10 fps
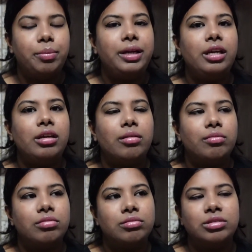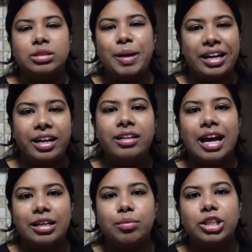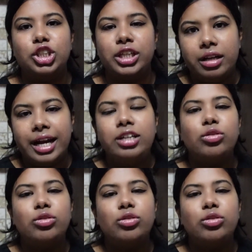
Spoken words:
be spending that much net.